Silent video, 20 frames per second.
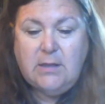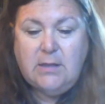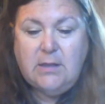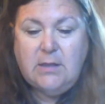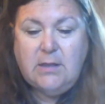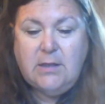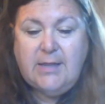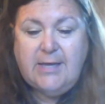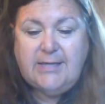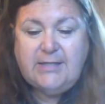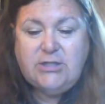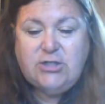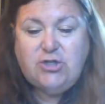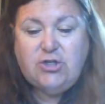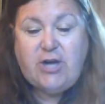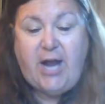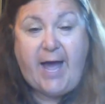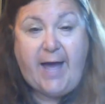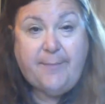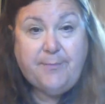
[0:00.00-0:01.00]
this
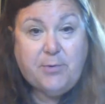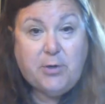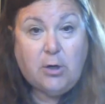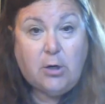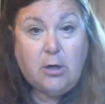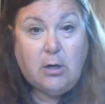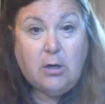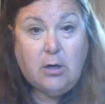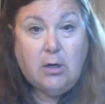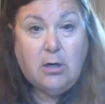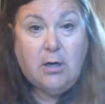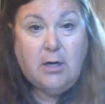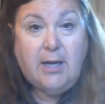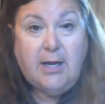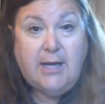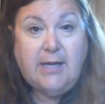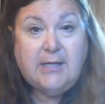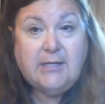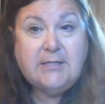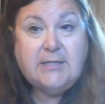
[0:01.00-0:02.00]
chapter
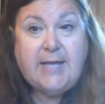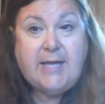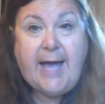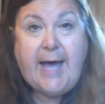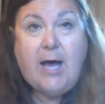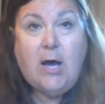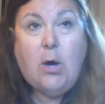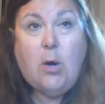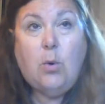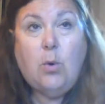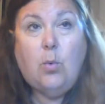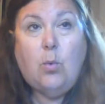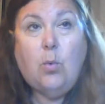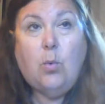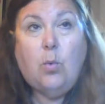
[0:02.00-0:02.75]
is now